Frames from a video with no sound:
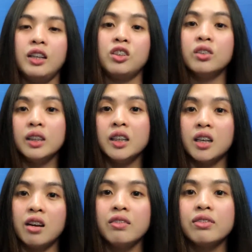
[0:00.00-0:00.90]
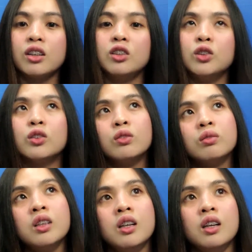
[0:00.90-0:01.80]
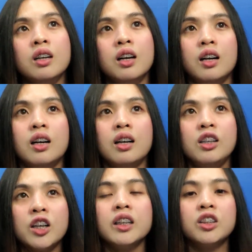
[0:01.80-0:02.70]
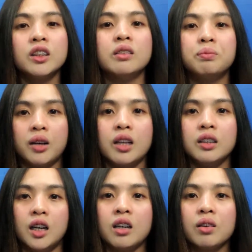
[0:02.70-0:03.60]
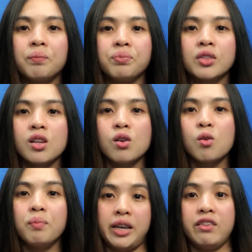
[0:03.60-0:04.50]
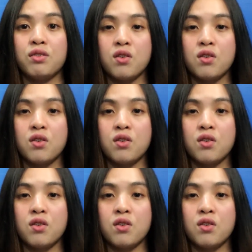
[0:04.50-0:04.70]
And good enough, nung in-order ko yung product noong May